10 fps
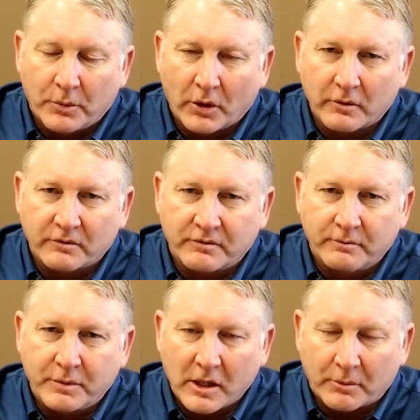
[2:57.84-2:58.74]
put
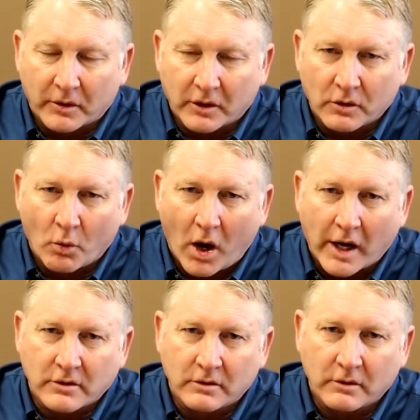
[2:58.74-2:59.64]
people in to
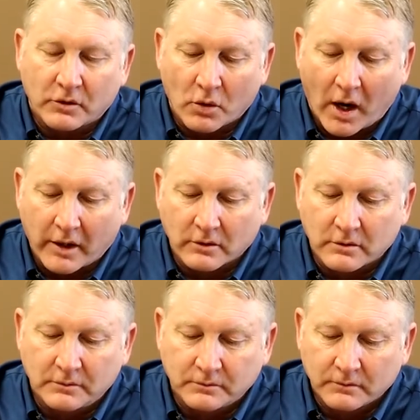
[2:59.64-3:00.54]
watch the
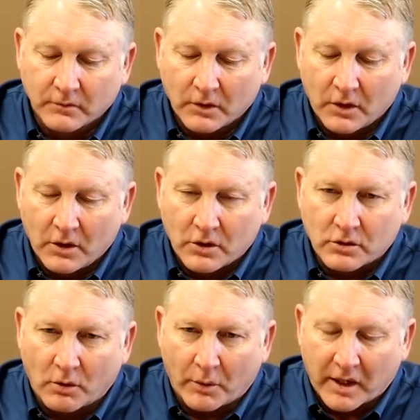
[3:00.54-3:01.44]
trials.
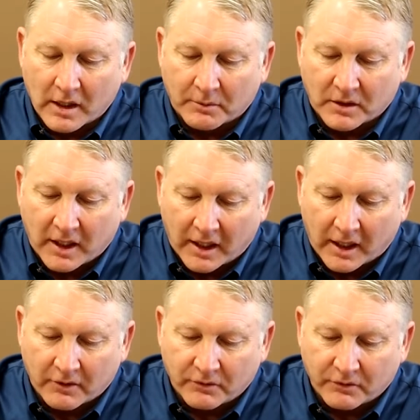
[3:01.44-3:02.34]
So what end up
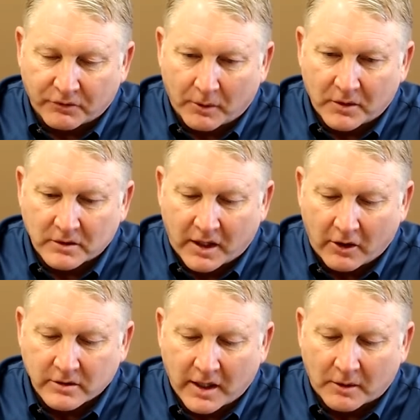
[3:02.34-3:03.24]
getting from this
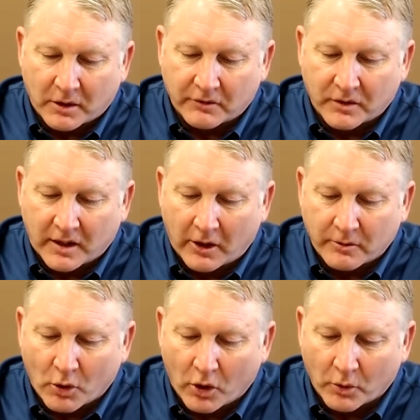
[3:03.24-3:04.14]
CARES Act money from the
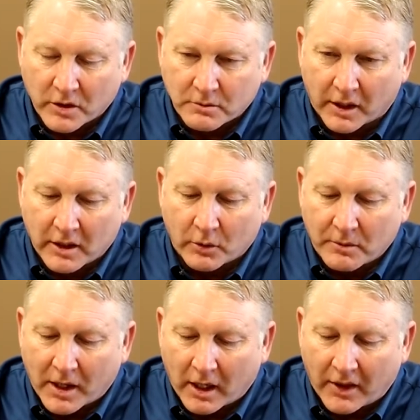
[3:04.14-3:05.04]
county board was money to
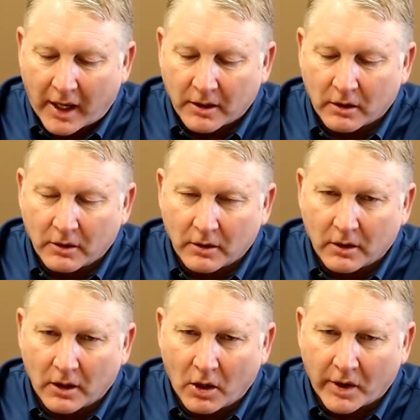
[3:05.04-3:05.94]
remodel that
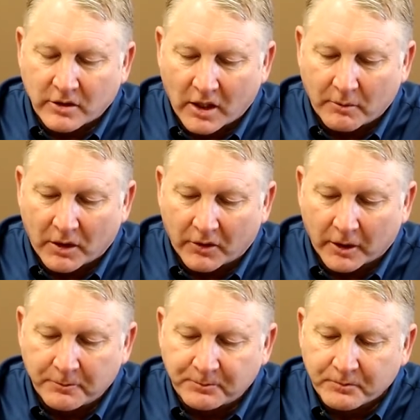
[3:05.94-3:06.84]
OHA
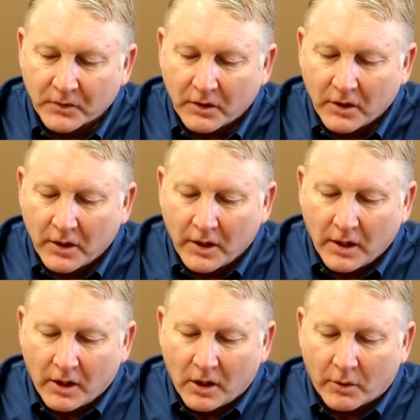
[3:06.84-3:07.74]
building.
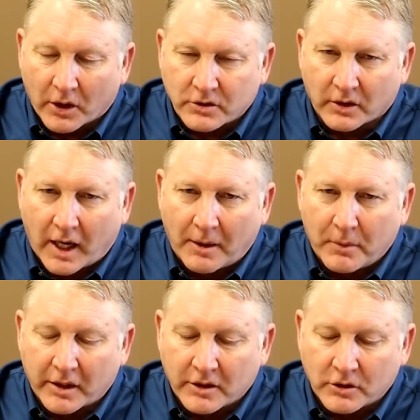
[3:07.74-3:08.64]
We also got
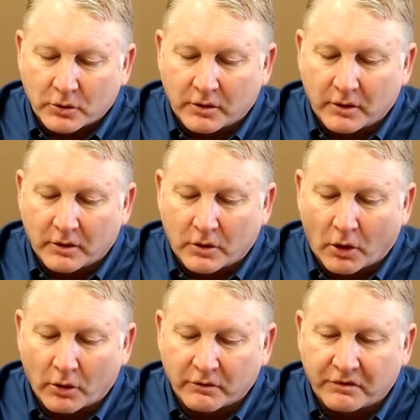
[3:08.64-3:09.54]
money to do
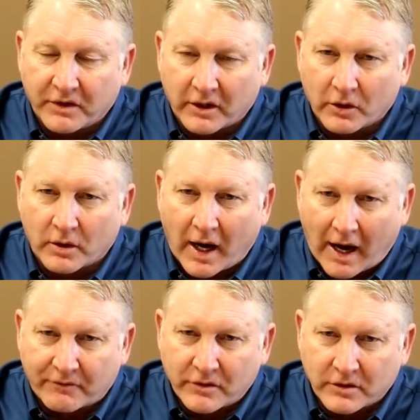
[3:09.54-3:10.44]
courtroom video
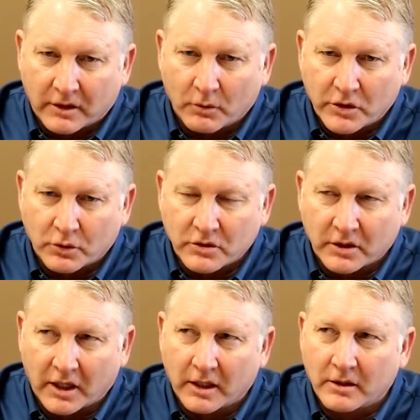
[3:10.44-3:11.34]
conferencing, which was
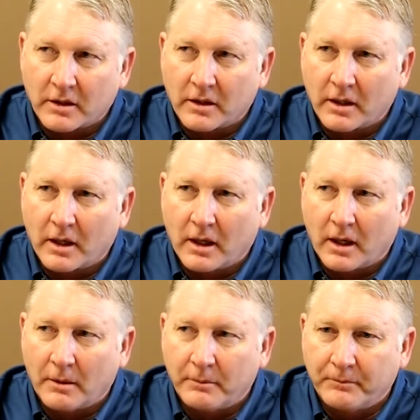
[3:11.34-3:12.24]
to get
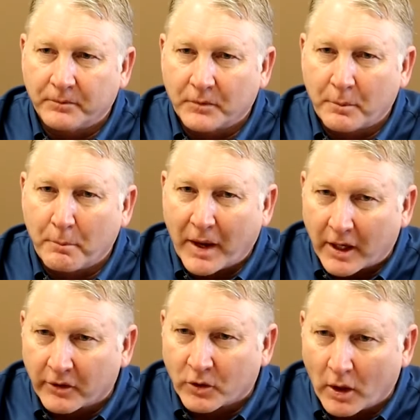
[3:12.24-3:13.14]
um,
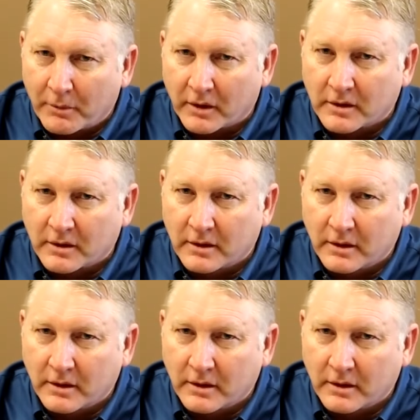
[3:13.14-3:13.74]
better equipment,